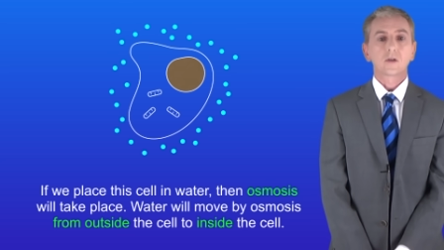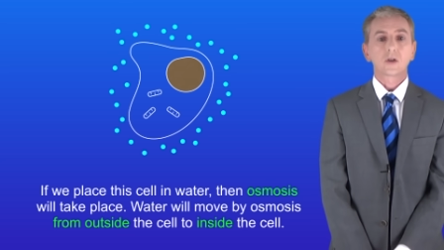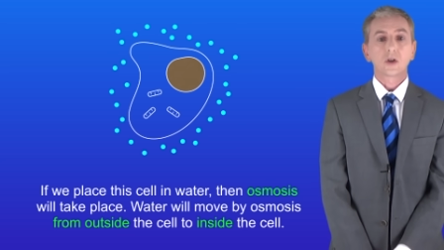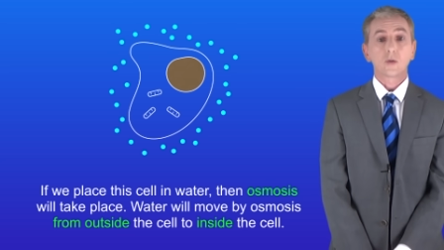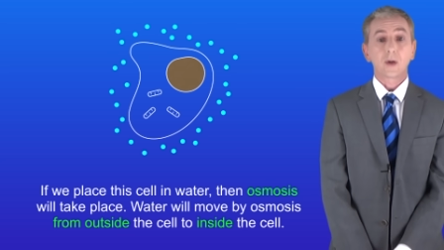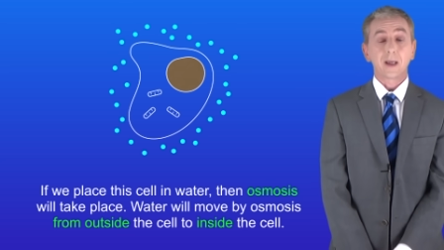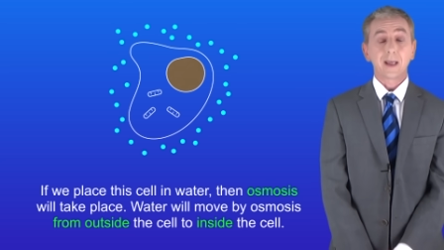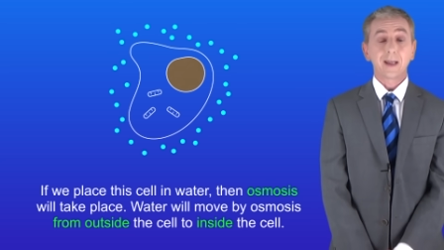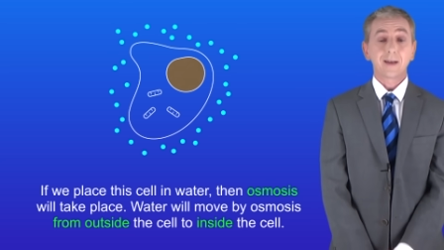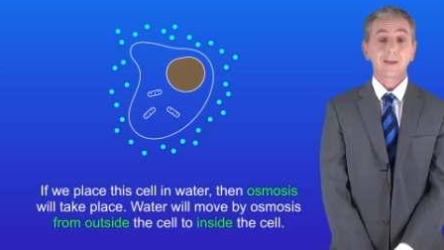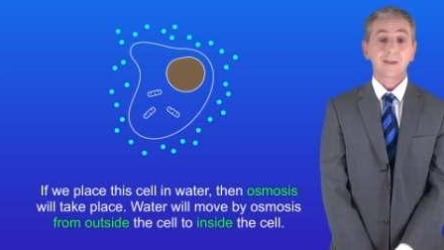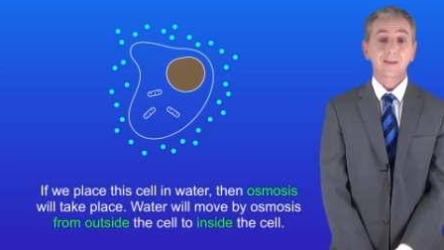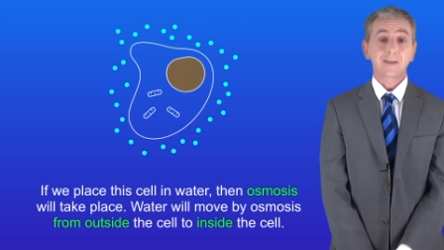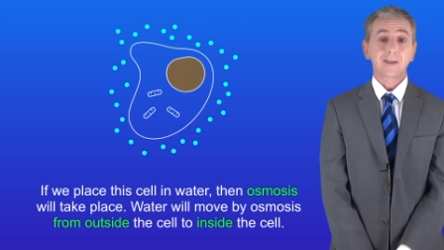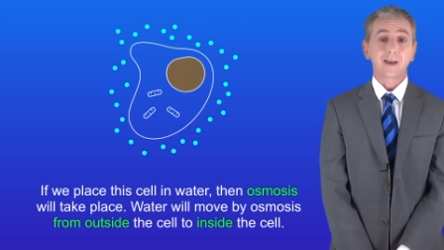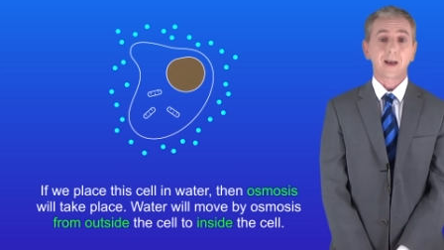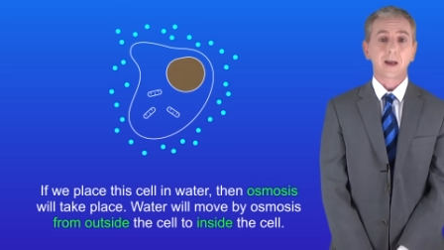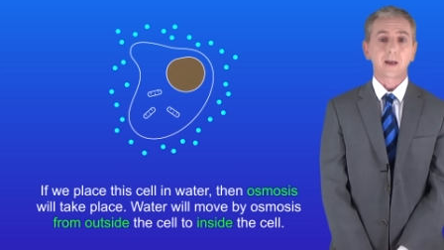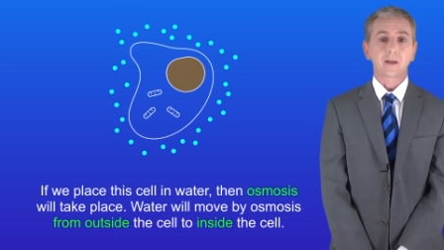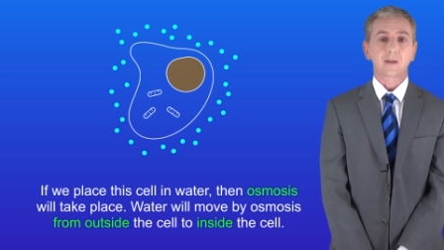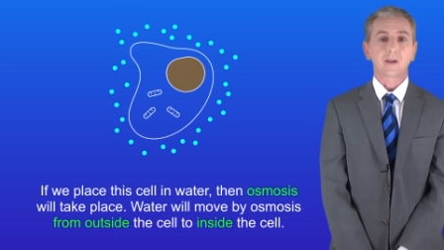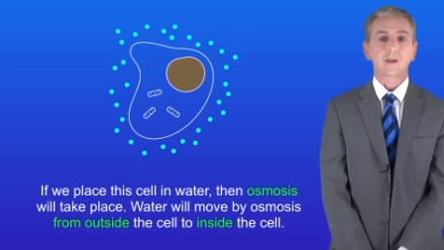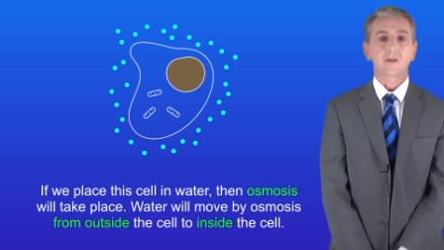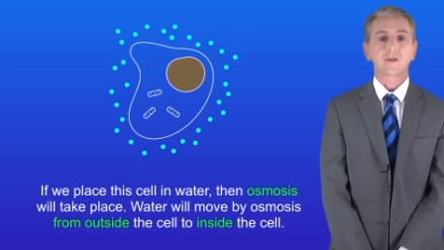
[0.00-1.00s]
to
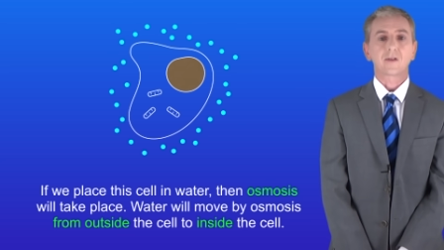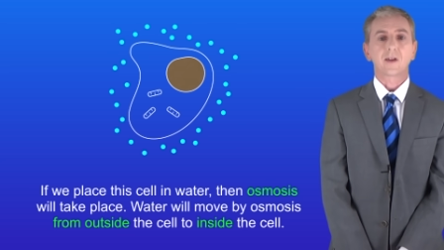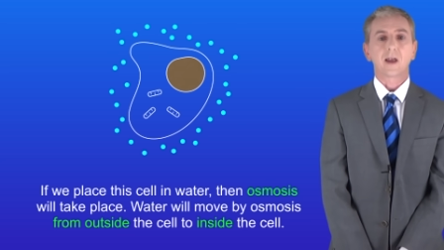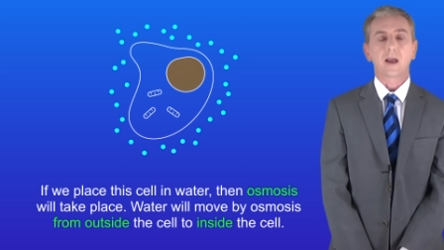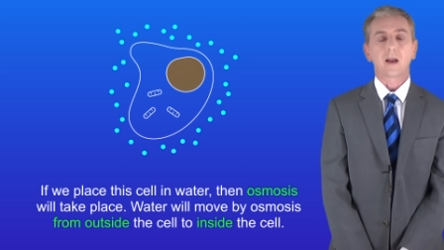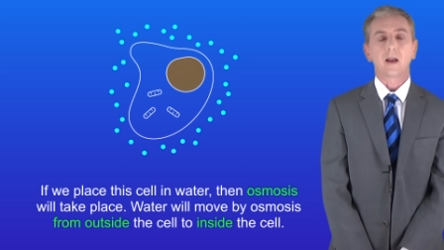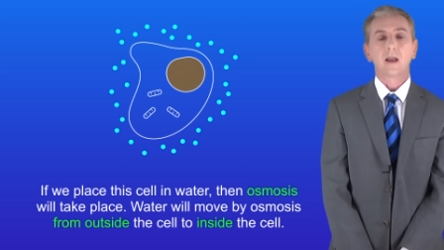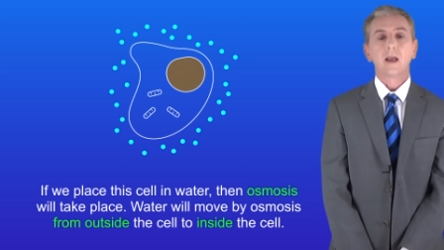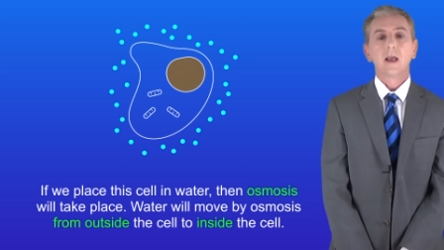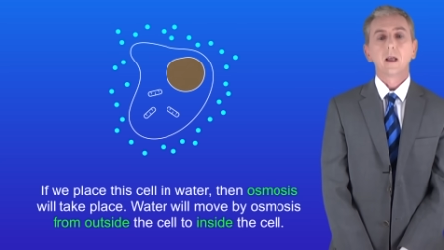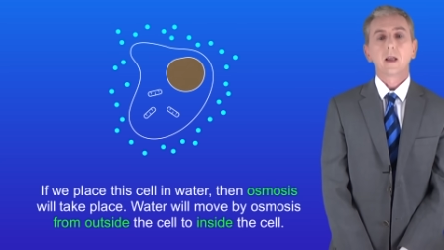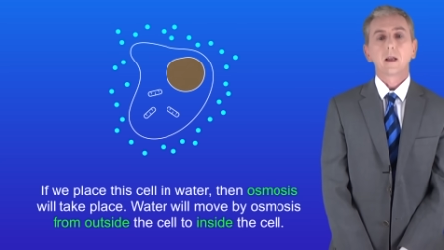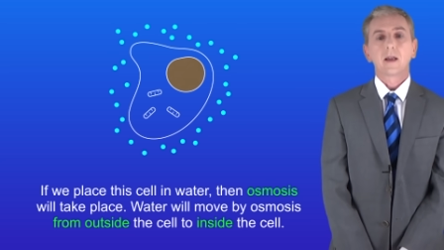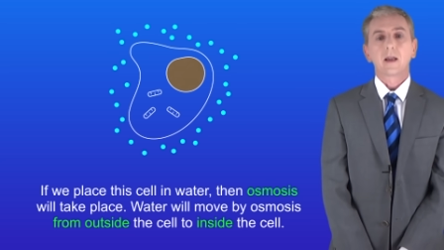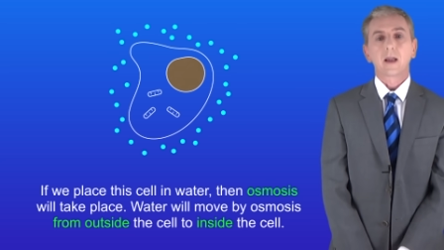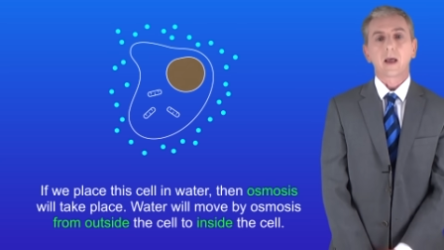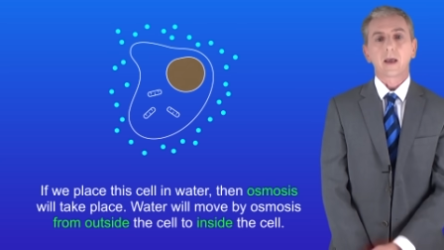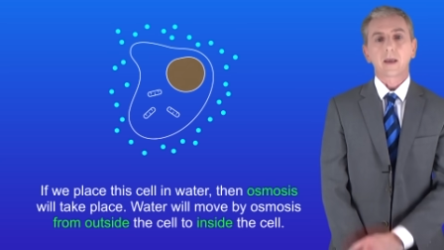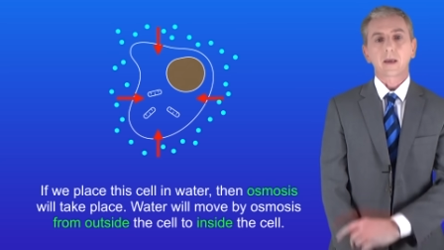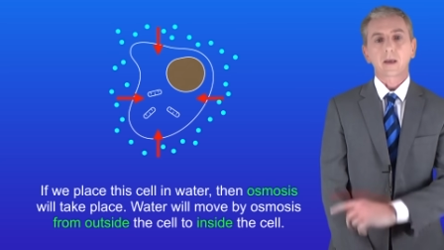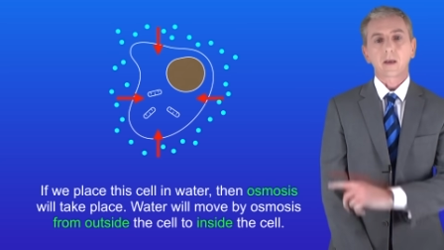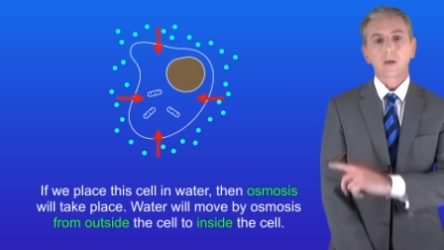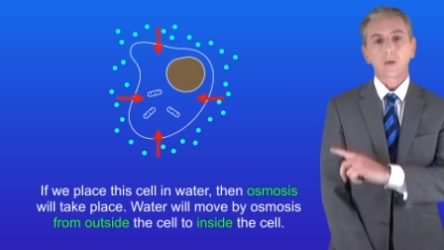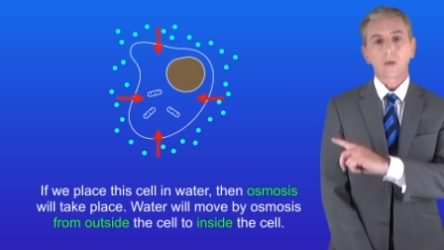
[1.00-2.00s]
inside the cell,
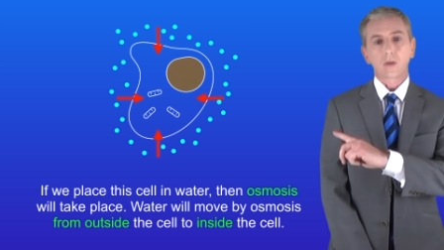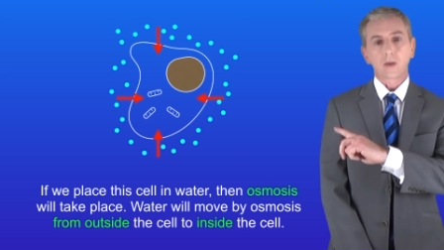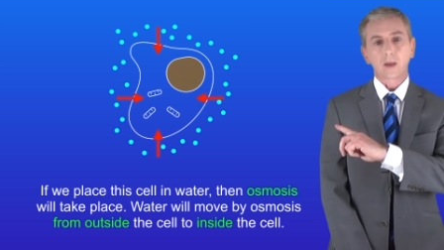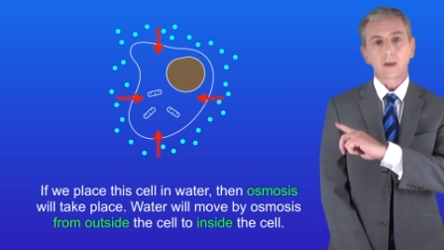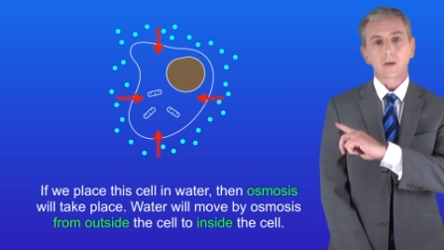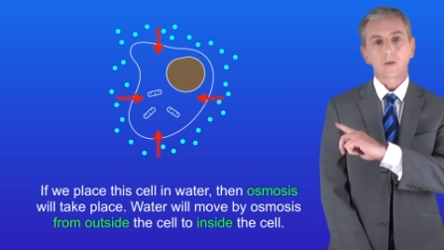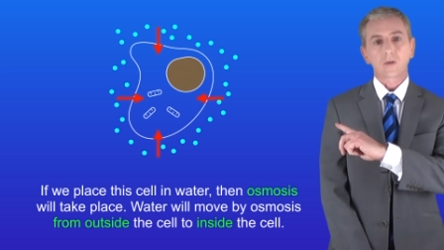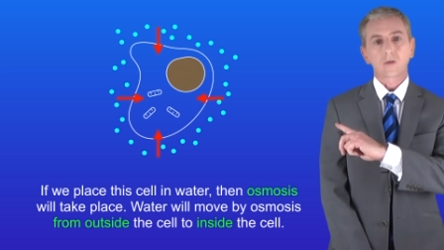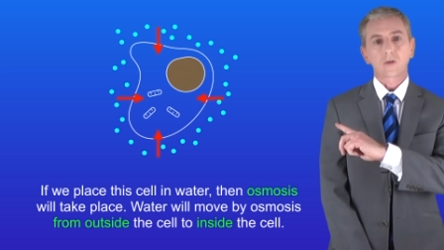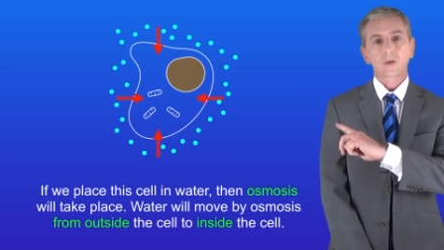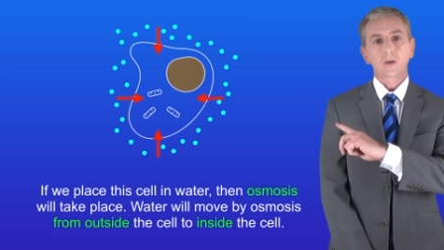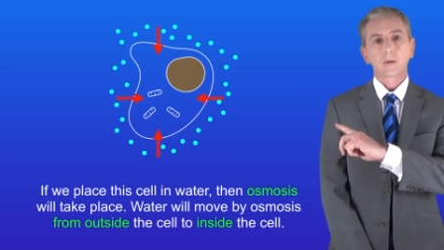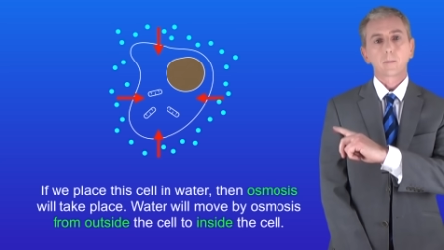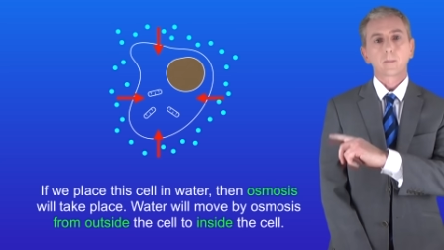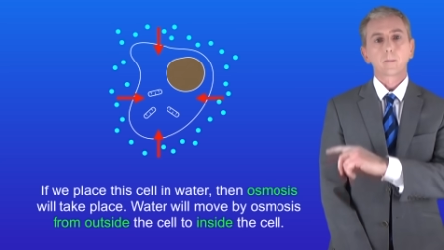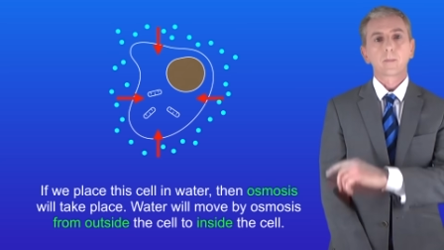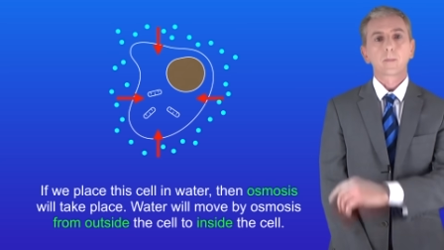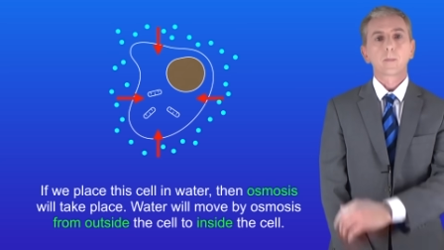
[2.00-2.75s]
like this.